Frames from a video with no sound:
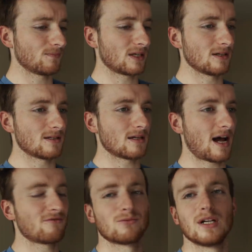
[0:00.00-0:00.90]
because
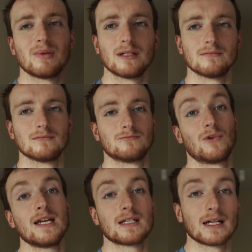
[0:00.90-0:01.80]
I haven't really been
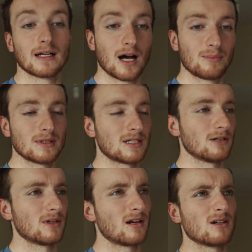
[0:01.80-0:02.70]
racing up
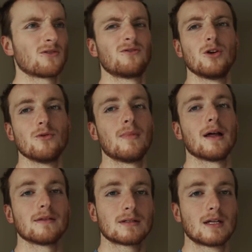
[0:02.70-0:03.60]
until the last few
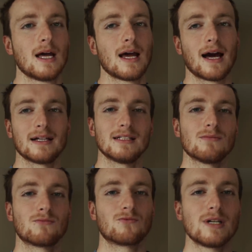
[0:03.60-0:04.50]
months, and I
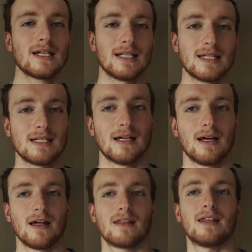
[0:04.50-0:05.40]
didn't really
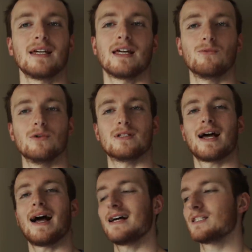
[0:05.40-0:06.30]
think it was
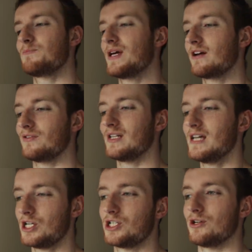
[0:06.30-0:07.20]
as big of an
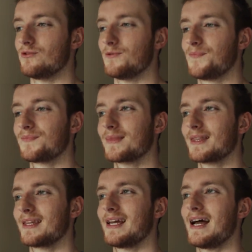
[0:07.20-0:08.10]
issue
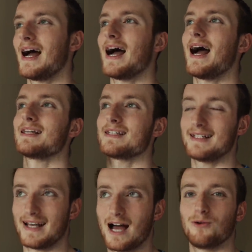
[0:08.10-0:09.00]
as
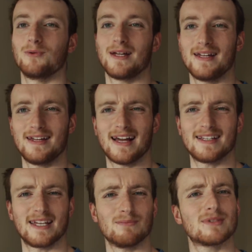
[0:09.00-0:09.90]
it now
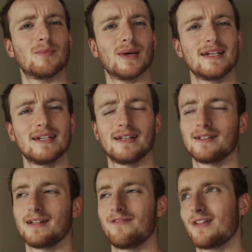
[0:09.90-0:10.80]
seems to be,
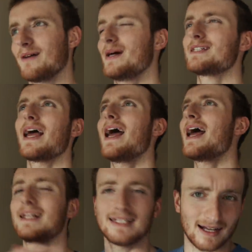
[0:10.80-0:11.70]
if that makes
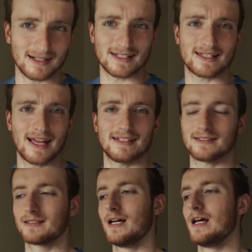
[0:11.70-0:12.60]
any kind of
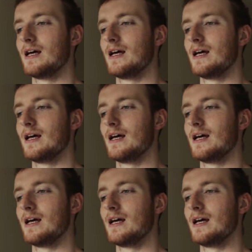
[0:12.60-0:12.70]
sense.